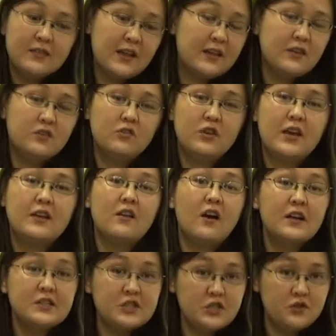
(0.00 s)
that you
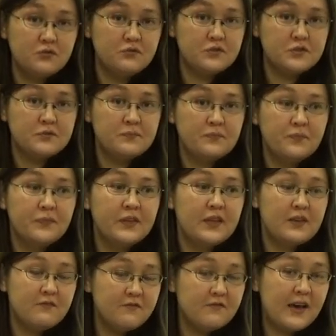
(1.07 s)
cannot use.
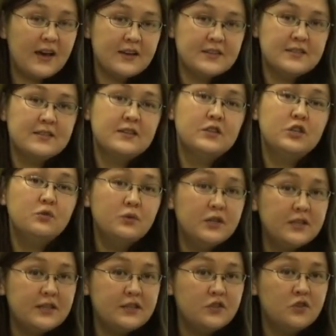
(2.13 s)
In fact, you would
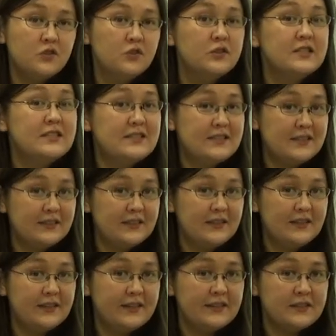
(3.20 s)
need to
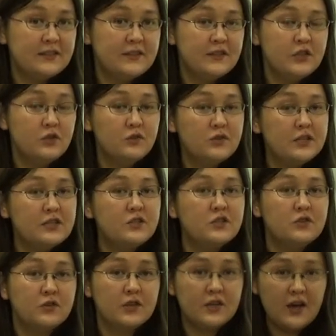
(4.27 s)
delete it. You would need
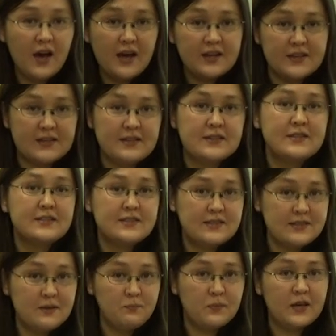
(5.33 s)
to cut it,
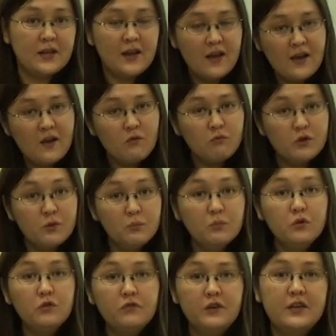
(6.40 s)
snip it,
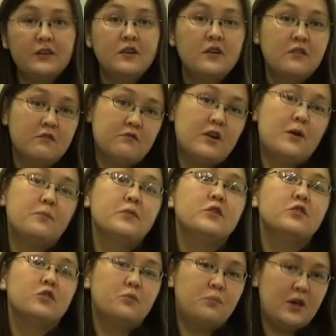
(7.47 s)
remove it from
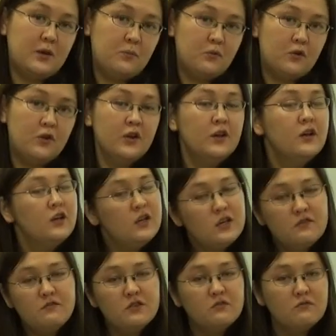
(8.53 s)
your paper
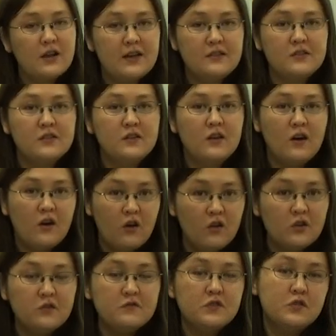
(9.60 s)
if you write
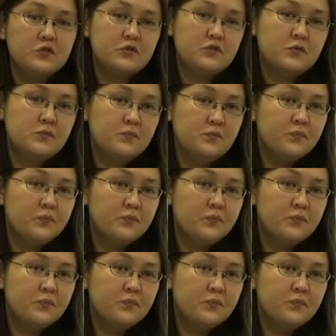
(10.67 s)
all of those